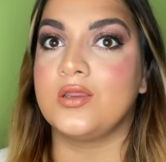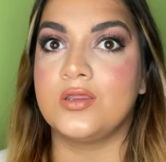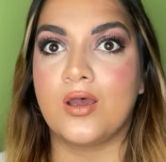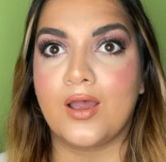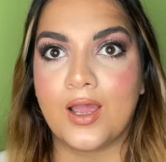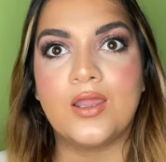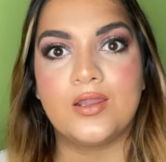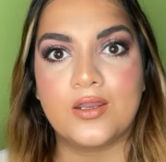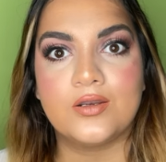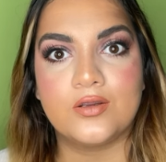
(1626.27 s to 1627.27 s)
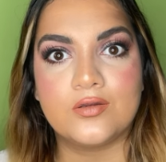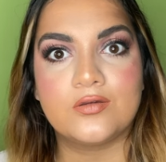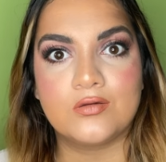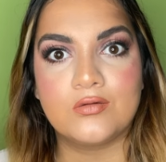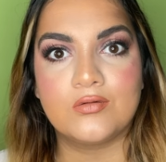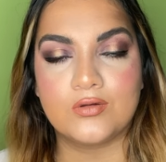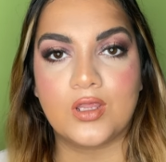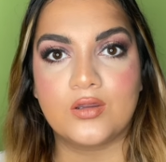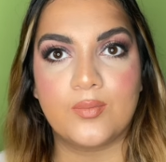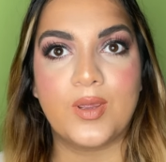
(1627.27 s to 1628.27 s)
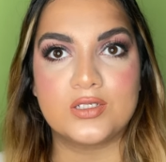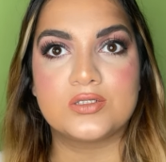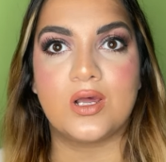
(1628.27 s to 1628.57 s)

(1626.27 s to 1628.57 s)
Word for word: The eyeliners, like the pencil